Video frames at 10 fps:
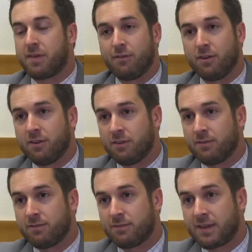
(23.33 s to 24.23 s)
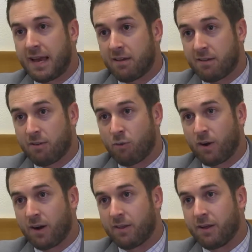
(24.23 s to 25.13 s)
Civil cases
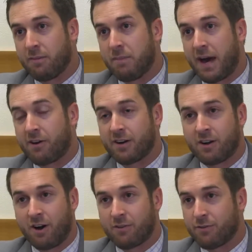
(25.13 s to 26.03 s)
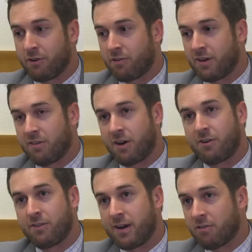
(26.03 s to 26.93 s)
where the matter in controversy is
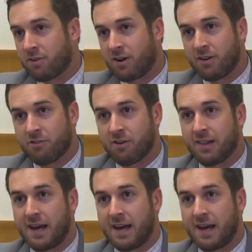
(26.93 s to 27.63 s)
$100,000 or